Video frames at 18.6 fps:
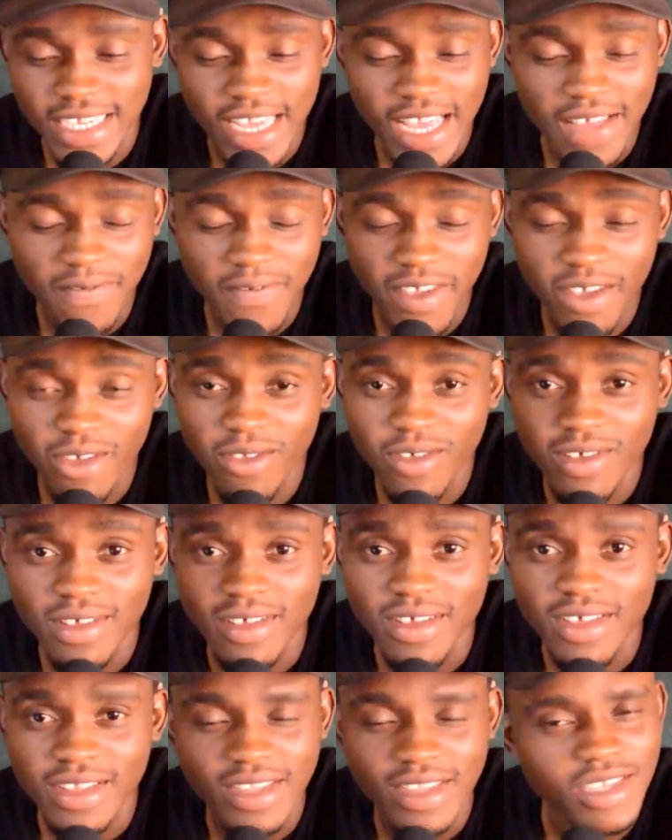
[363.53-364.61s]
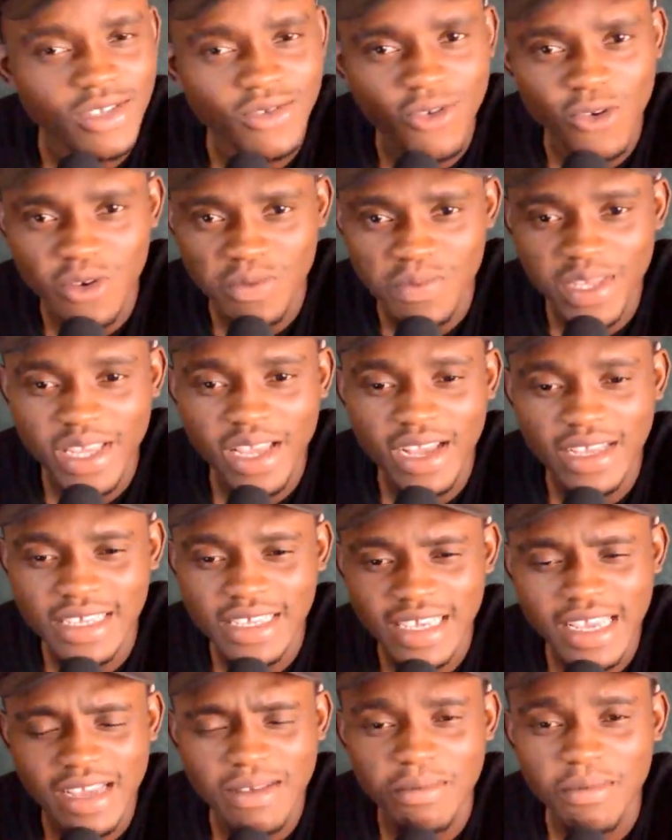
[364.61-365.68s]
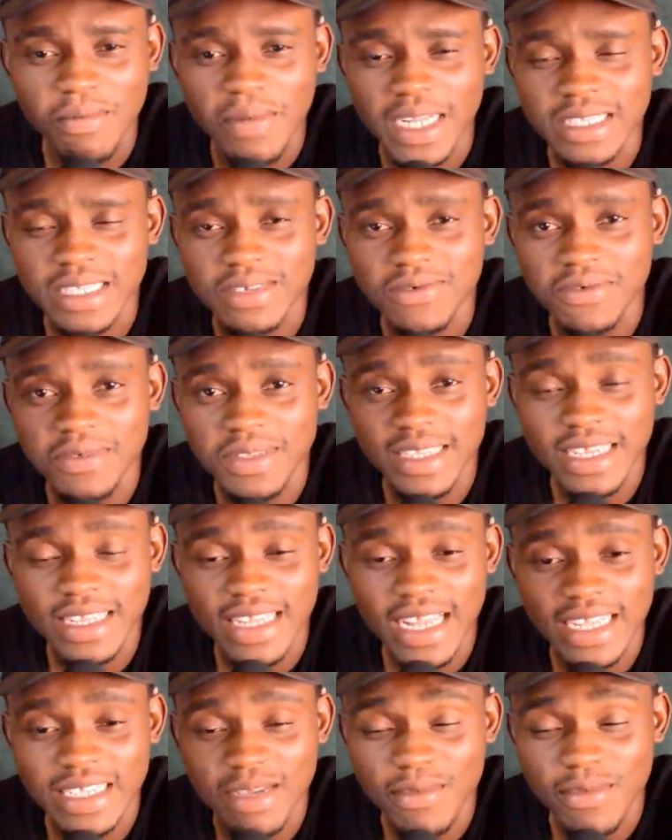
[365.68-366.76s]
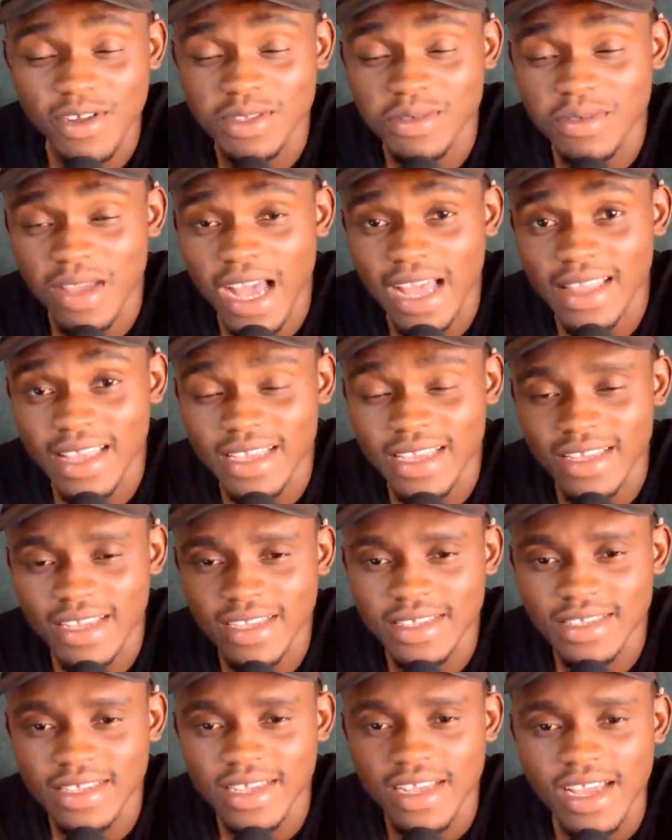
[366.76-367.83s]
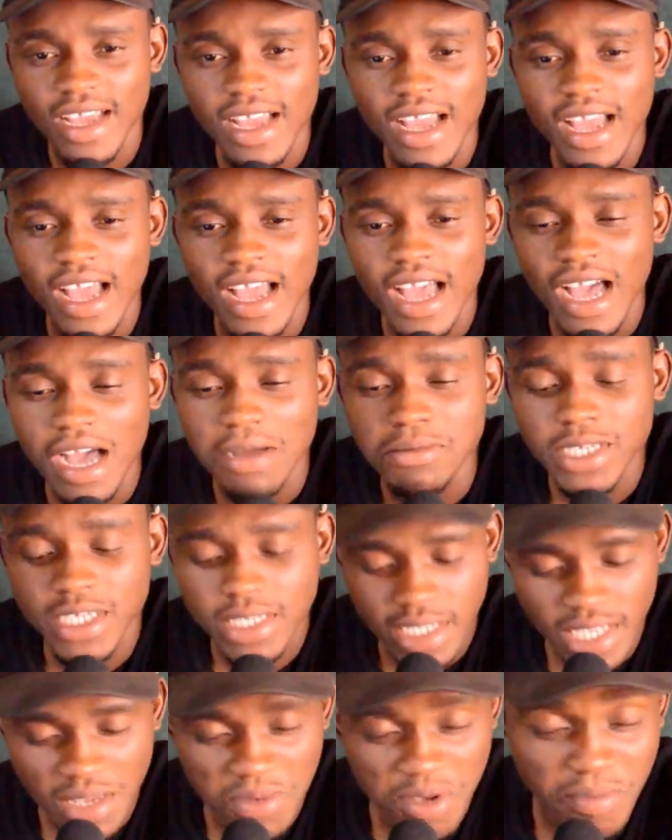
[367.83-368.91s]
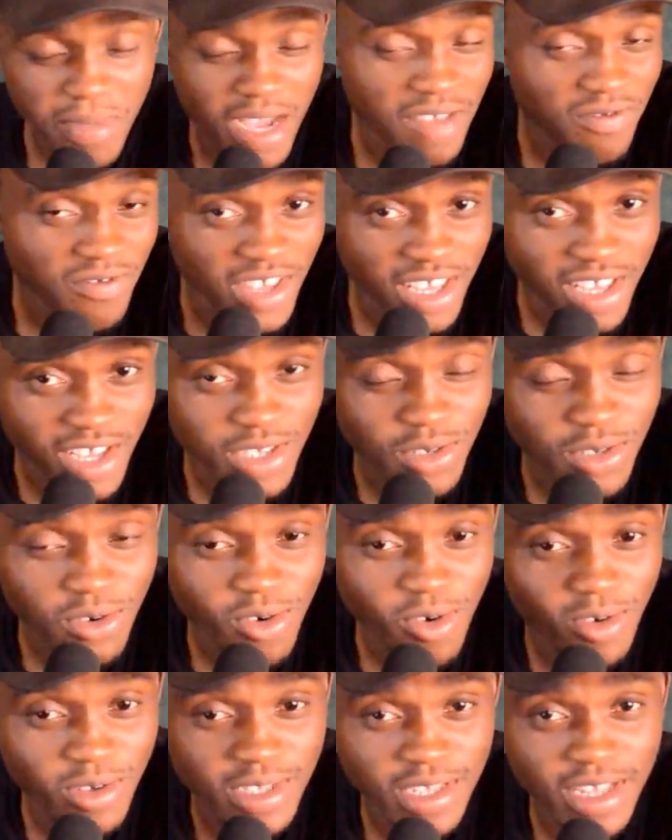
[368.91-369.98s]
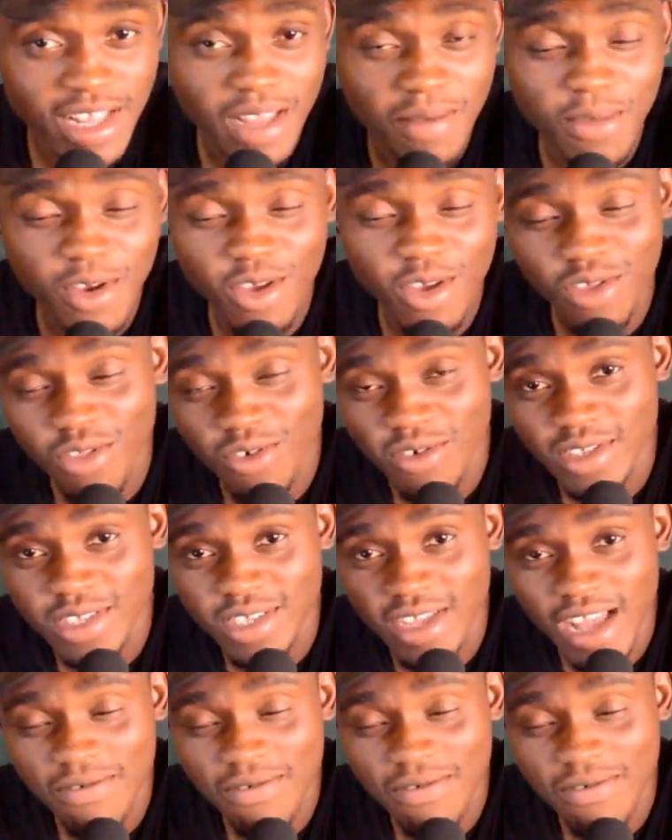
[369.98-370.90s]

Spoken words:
I feel this could be our year, but we've said that about other years. I'm just keeping my fingers crossed. Let me know your thoughts.